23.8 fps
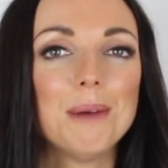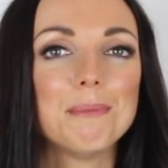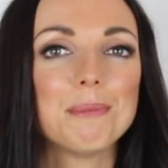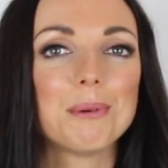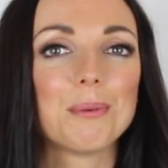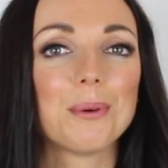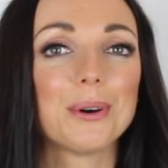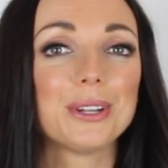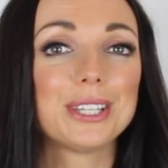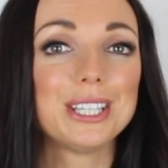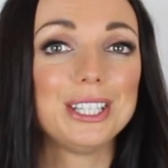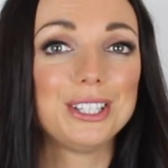
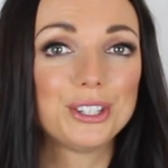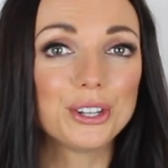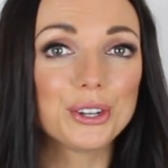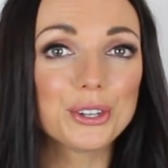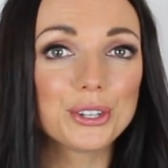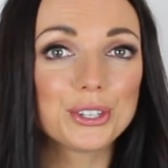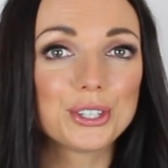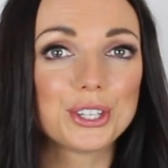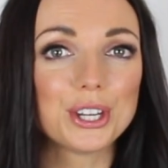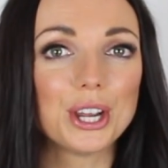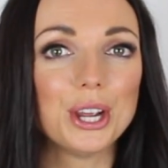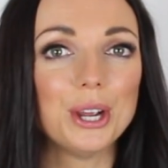But what it
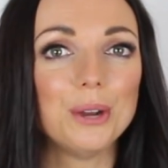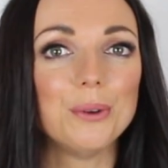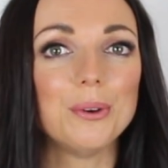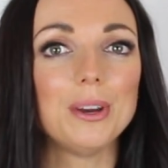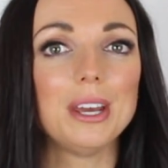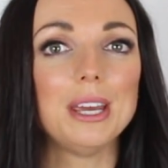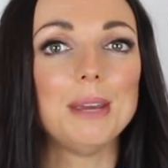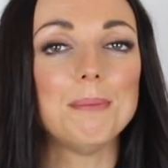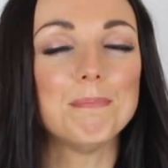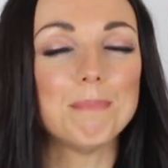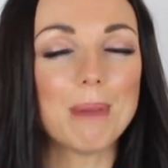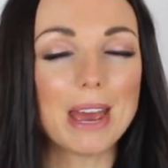does do,
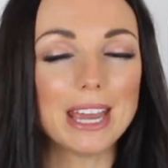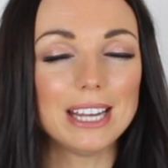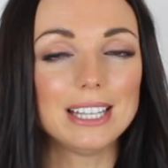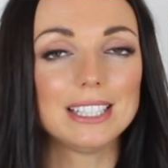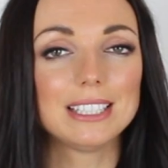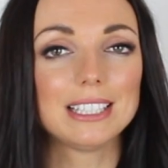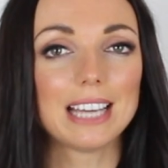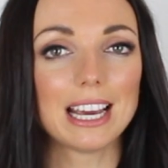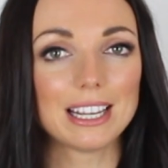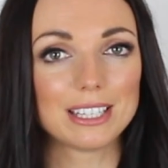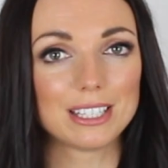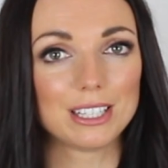it
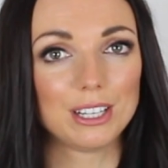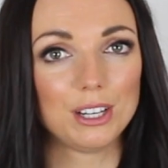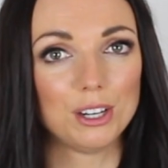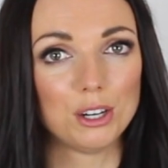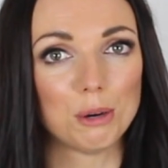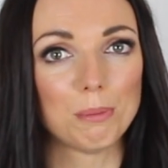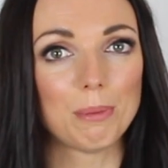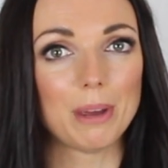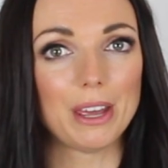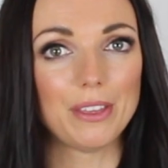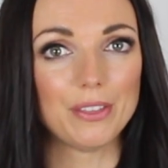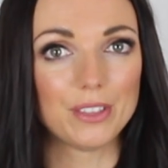makes getting
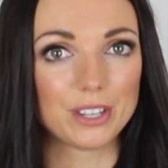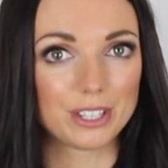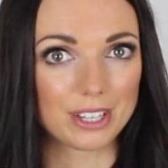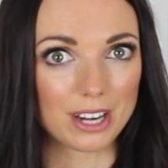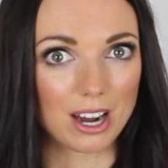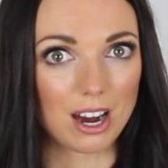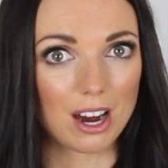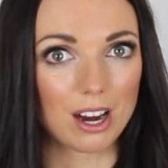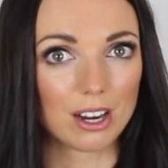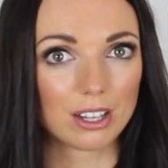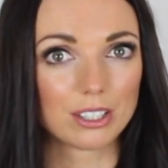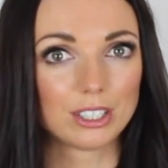up in the
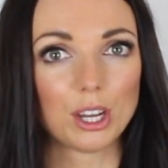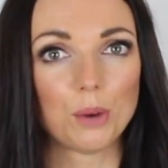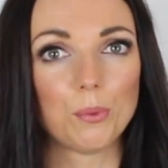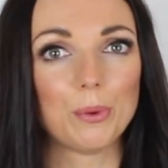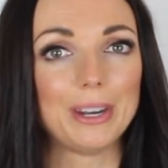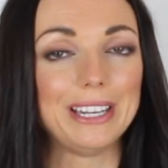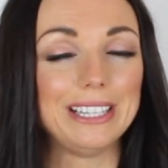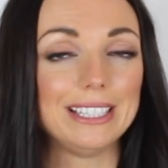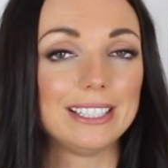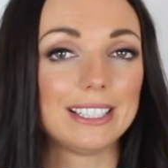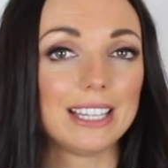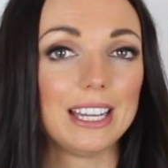dark, so
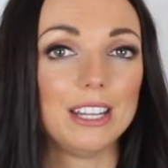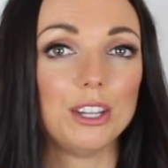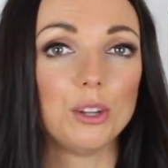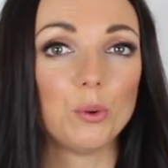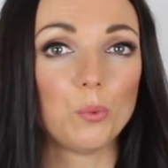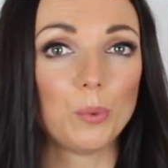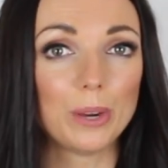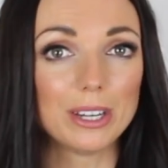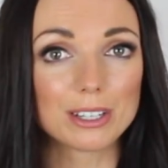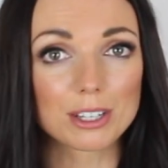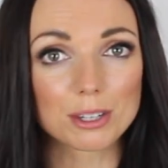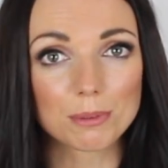when it's in
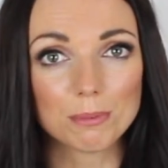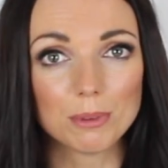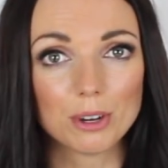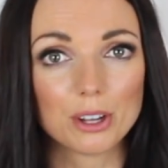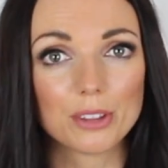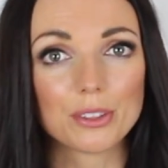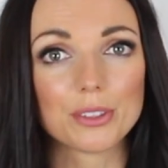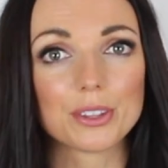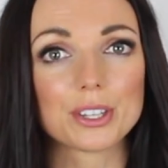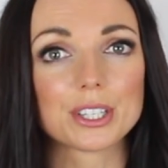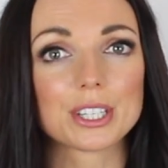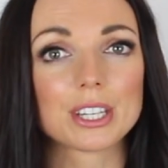the winter
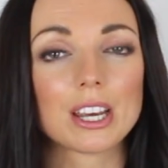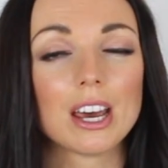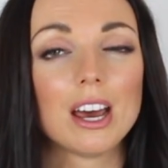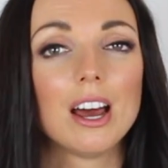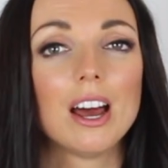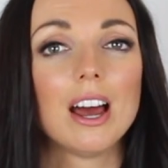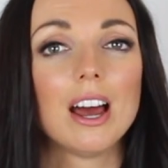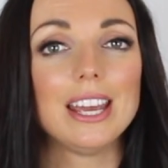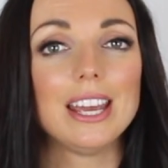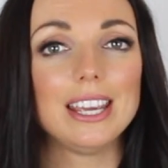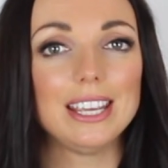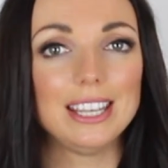months,
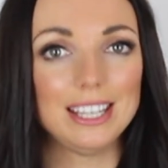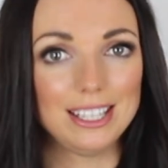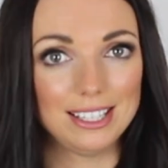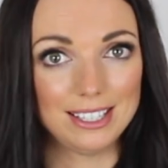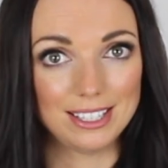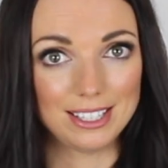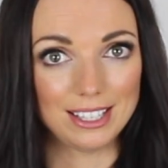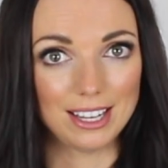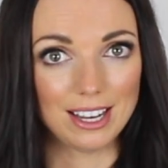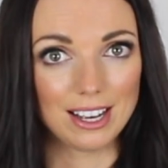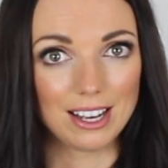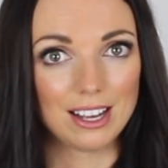
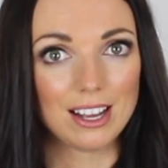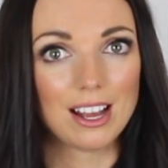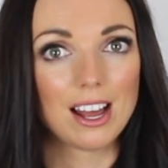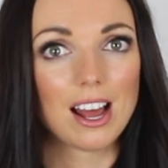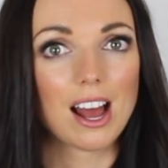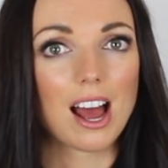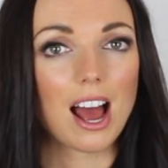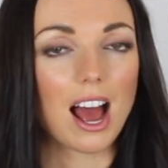easier.